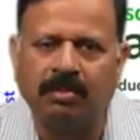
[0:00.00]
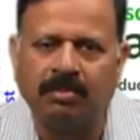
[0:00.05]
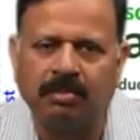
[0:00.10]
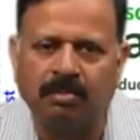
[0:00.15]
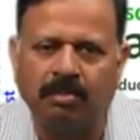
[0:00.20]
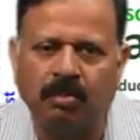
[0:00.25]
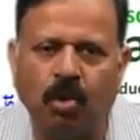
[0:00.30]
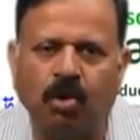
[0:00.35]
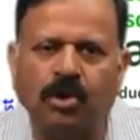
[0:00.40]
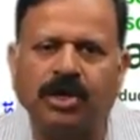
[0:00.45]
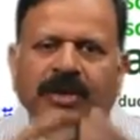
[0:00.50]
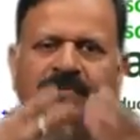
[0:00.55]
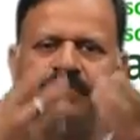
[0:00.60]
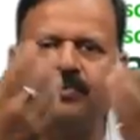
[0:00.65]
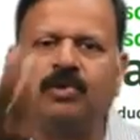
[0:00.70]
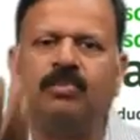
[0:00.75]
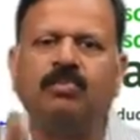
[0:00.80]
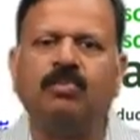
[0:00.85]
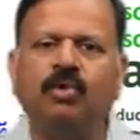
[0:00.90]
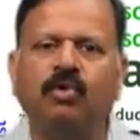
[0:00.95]
motive
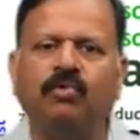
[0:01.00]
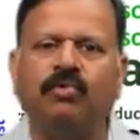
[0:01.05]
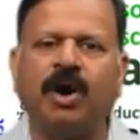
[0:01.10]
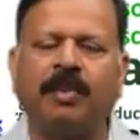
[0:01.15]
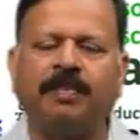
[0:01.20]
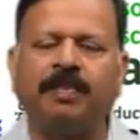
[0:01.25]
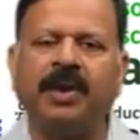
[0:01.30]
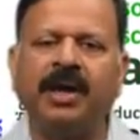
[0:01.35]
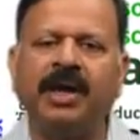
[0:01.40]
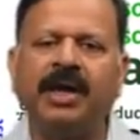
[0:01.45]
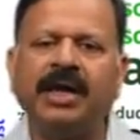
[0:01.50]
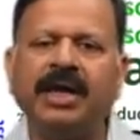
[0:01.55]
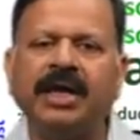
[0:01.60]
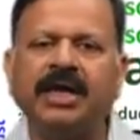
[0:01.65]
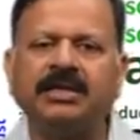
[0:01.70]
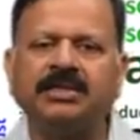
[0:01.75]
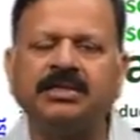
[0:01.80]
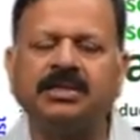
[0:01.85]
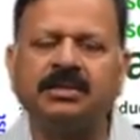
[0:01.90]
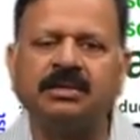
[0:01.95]
to move up
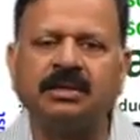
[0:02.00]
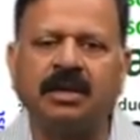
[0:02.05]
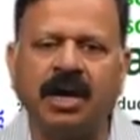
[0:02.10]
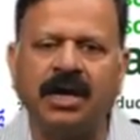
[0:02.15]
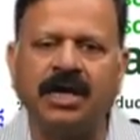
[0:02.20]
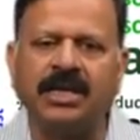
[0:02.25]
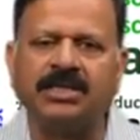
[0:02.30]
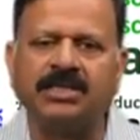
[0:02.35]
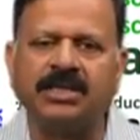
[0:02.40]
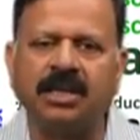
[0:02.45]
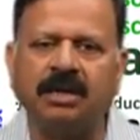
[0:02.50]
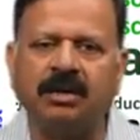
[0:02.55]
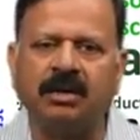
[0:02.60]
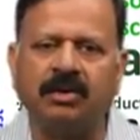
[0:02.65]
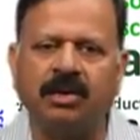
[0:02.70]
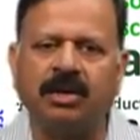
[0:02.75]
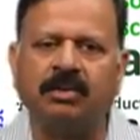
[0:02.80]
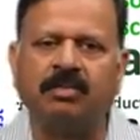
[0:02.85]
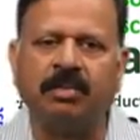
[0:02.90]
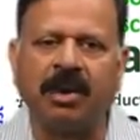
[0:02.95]
is conditioned
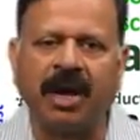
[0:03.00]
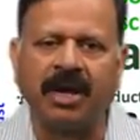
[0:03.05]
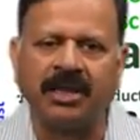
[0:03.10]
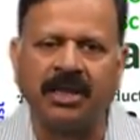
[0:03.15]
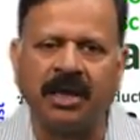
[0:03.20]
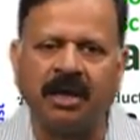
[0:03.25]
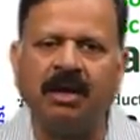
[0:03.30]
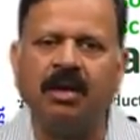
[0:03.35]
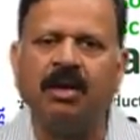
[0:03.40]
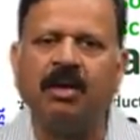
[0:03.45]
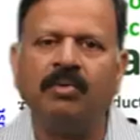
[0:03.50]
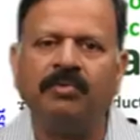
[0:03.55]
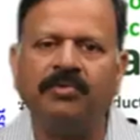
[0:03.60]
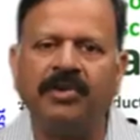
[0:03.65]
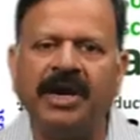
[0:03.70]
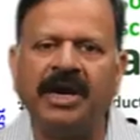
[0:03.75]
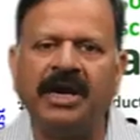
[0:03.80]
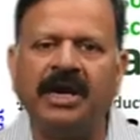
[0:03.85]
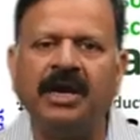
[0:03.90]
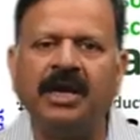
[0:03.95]
by the
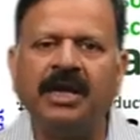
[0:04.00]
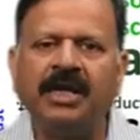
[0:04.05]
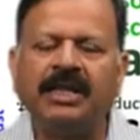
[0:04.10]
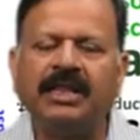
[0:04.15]
field.